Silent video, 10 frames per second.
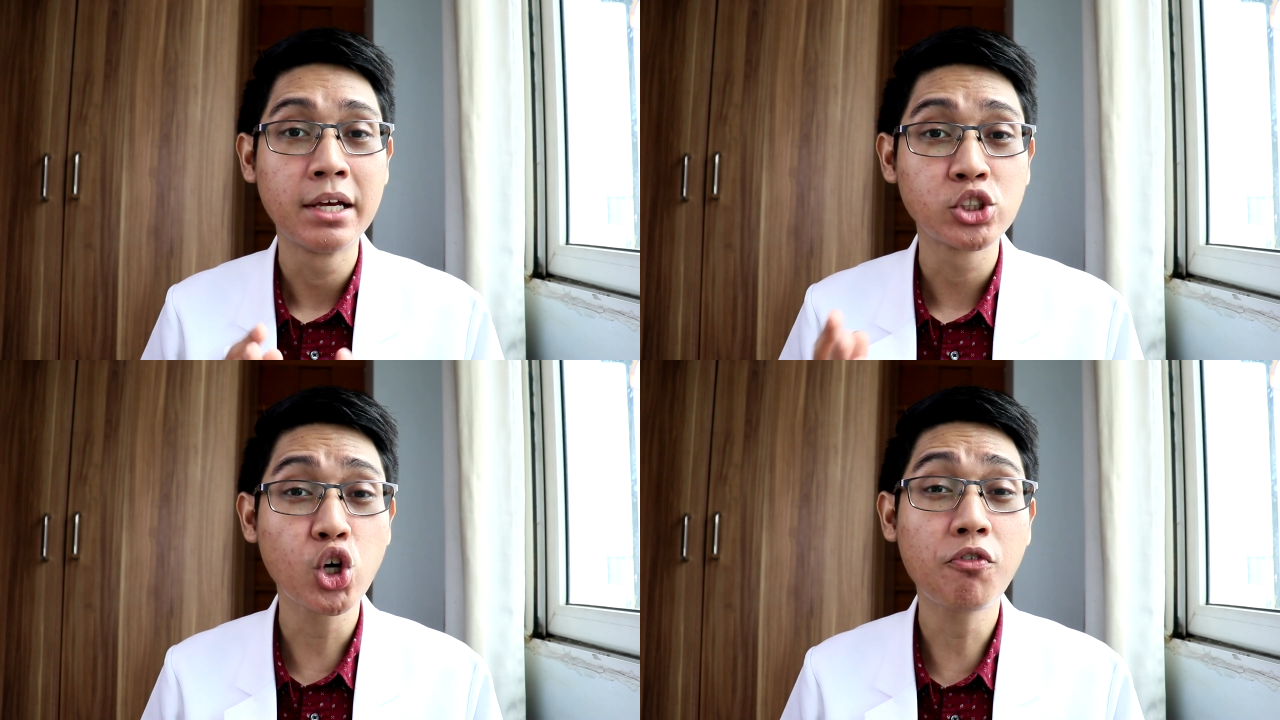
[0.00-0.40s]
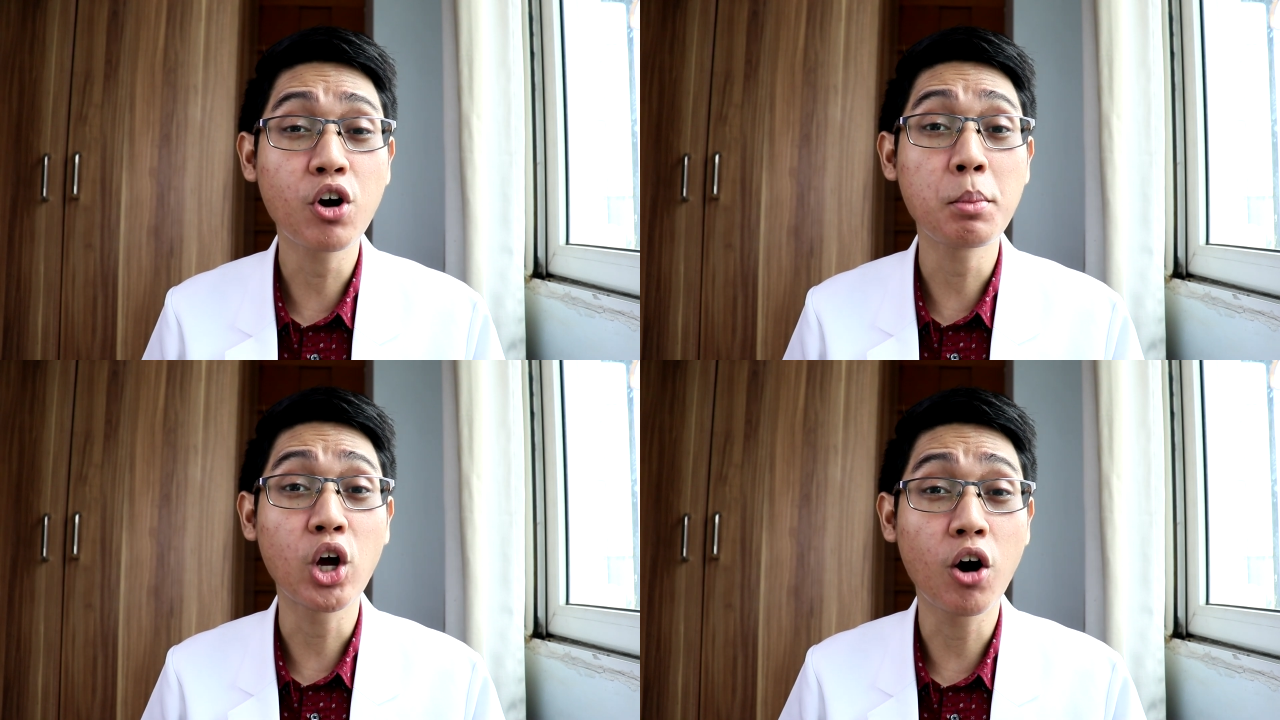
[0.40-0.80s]
So
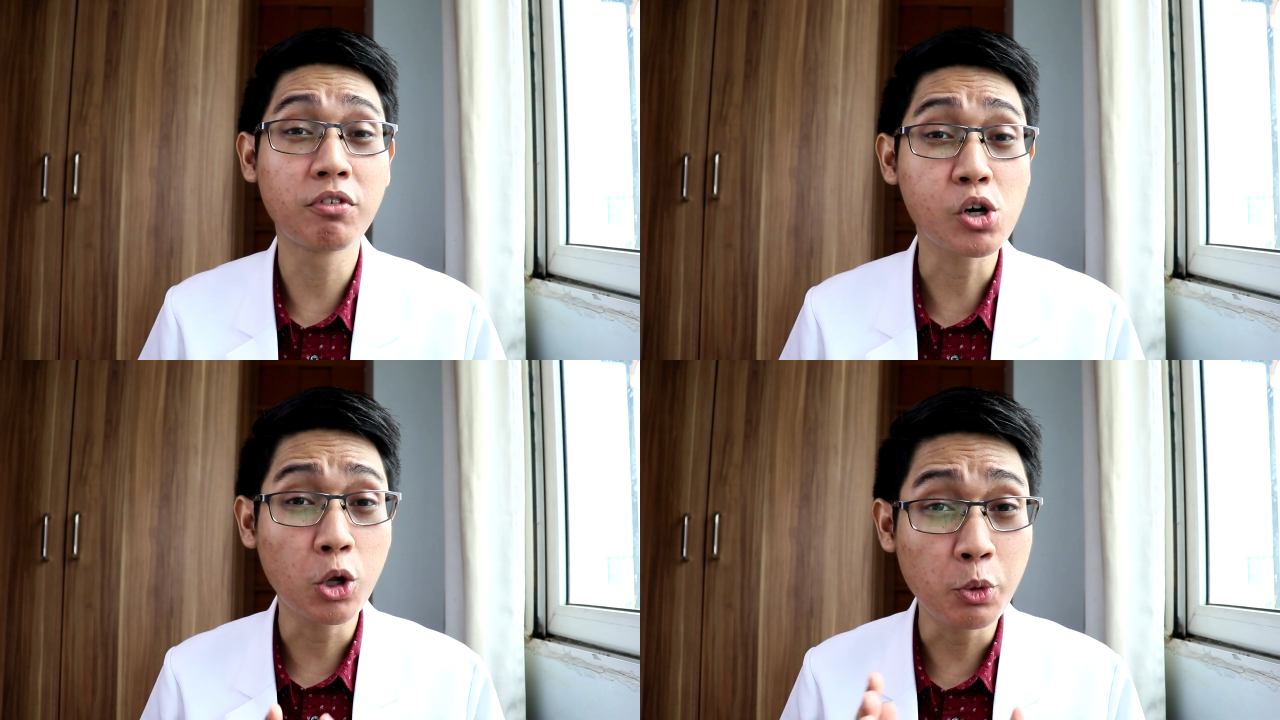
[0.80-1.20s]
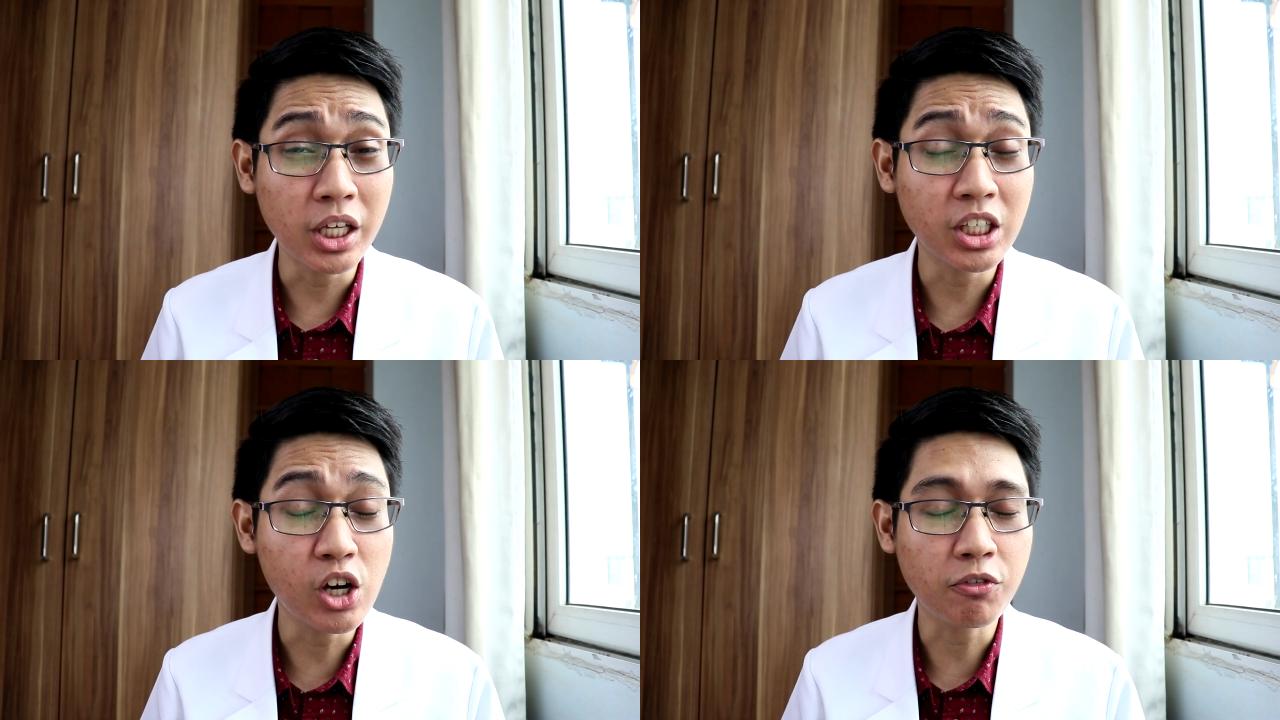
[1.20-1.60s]
for my overall
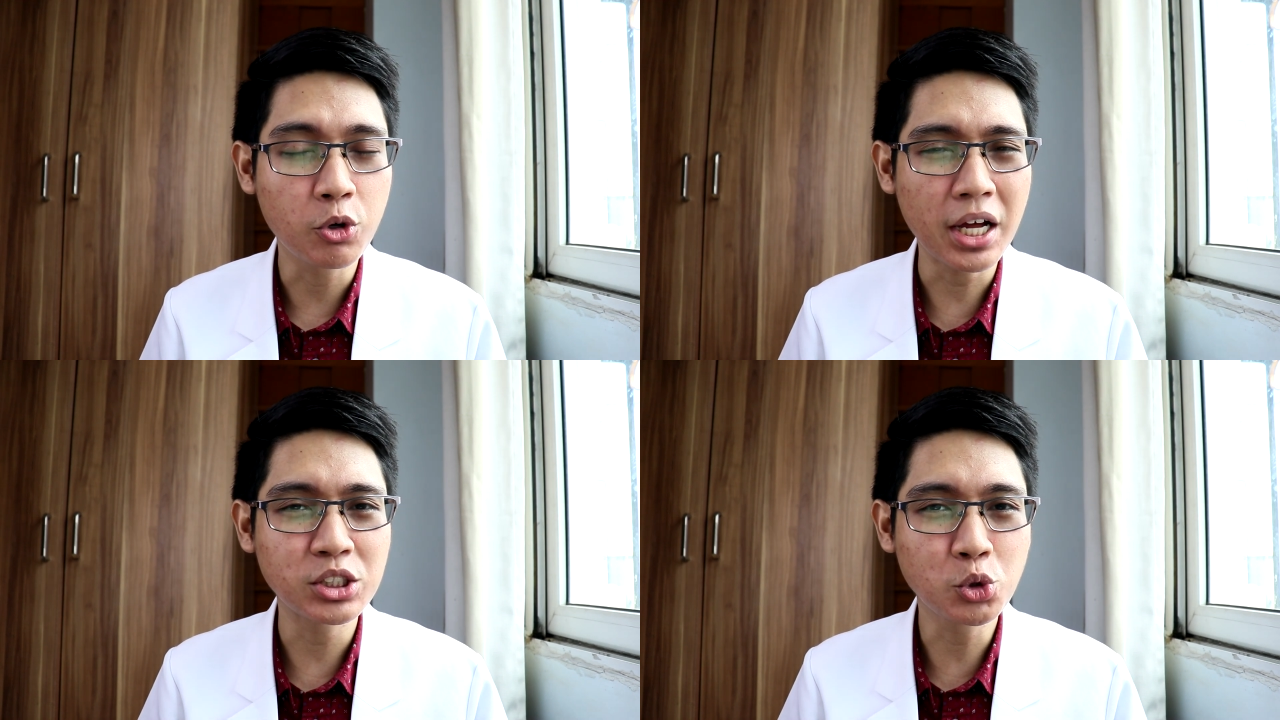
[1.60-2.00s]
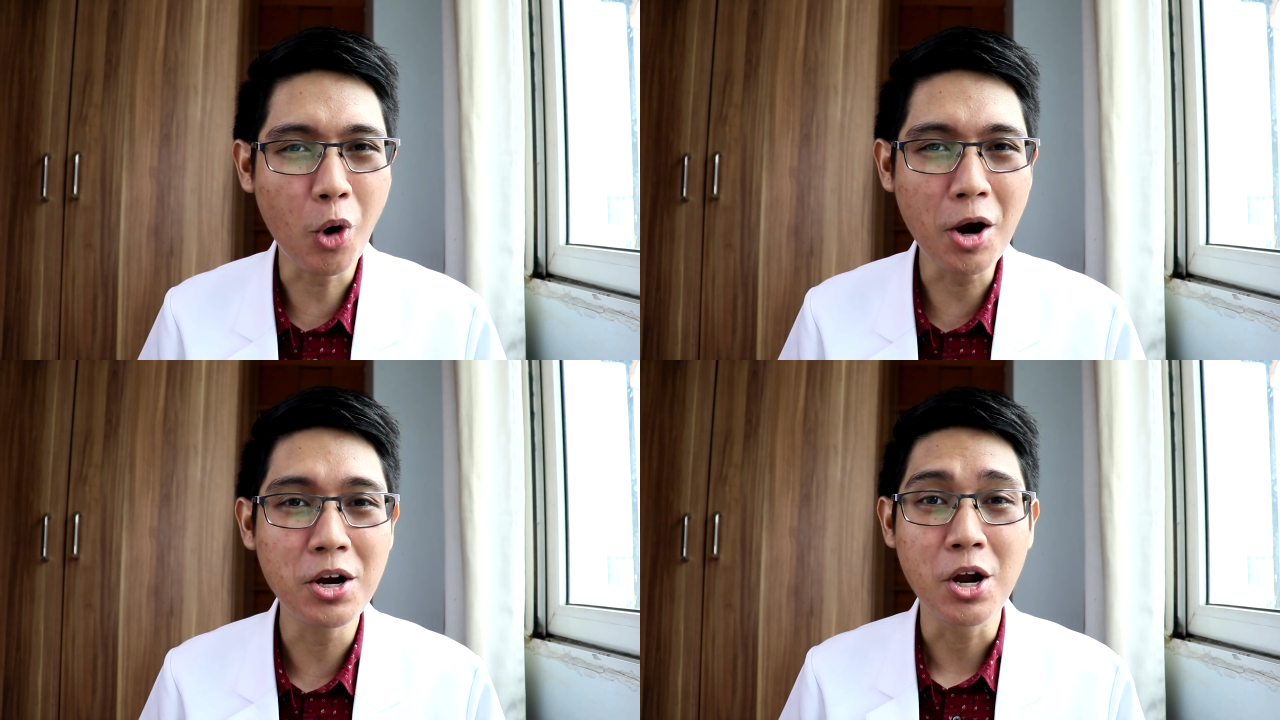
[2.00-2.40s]
rating of Grand
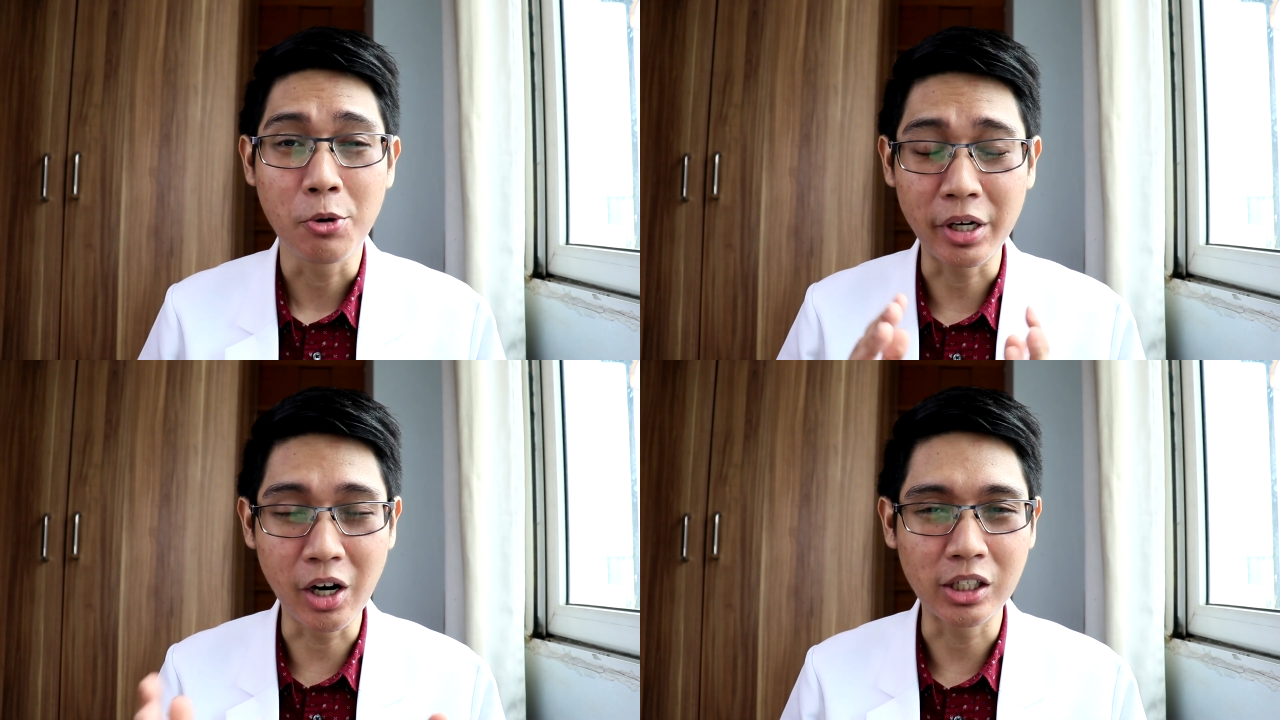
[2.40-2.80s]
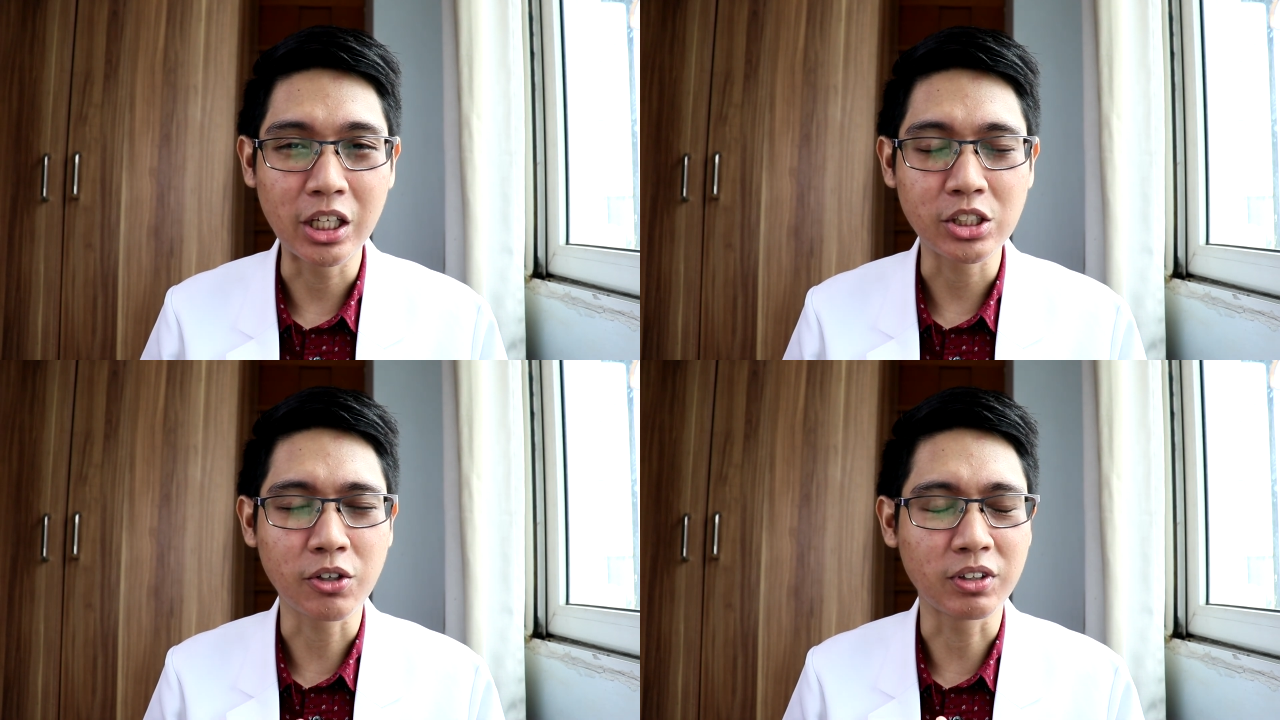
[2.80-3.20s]
Soir,
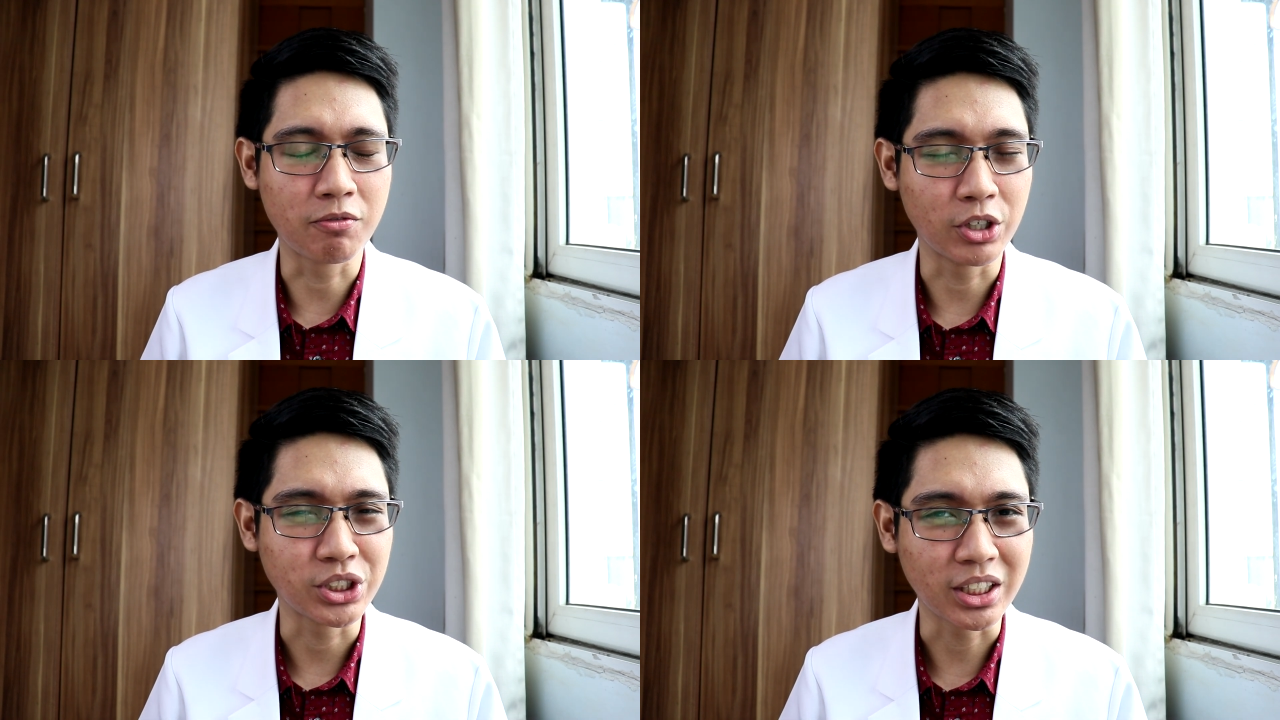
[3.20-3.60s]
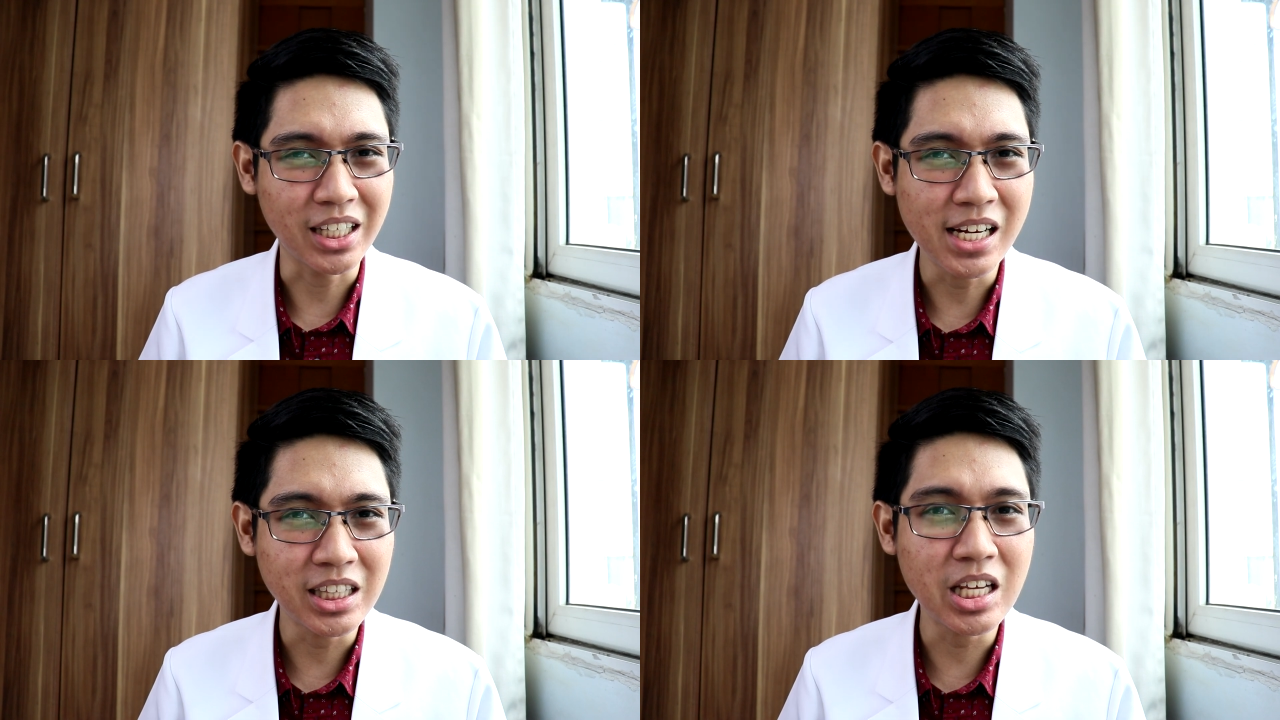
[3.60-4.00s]
regardless of the
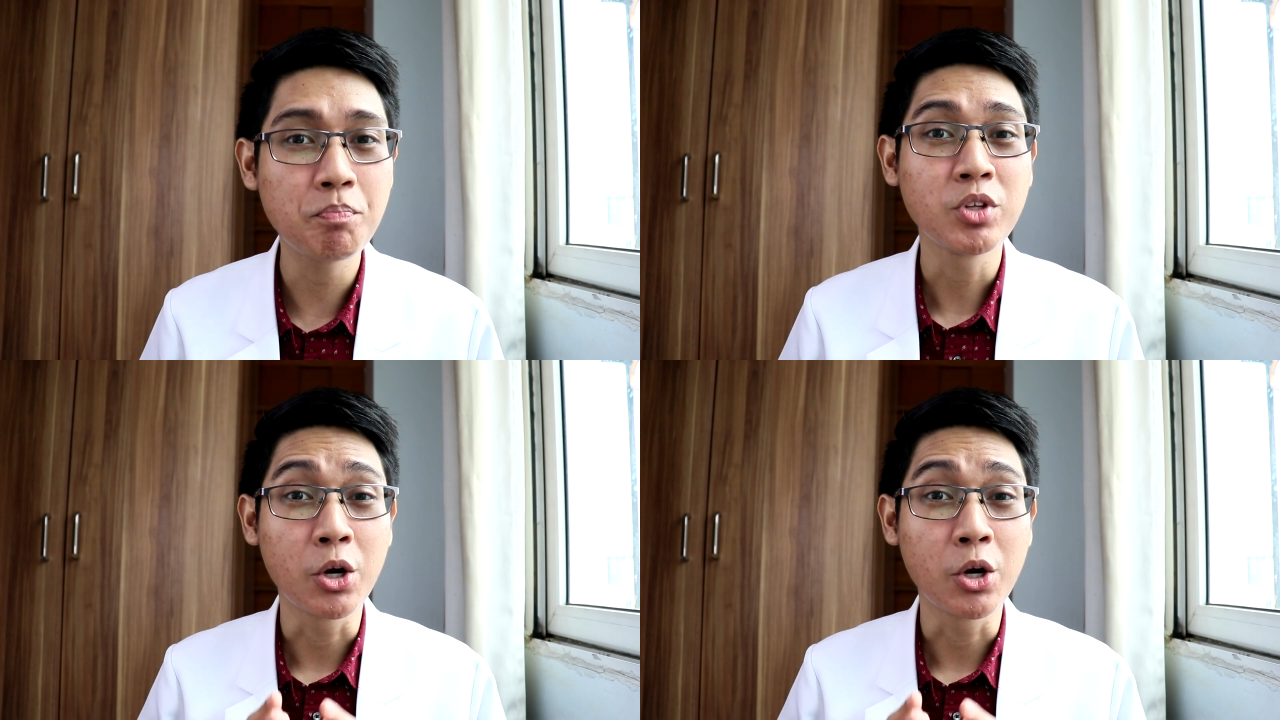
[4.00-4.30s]
versatility,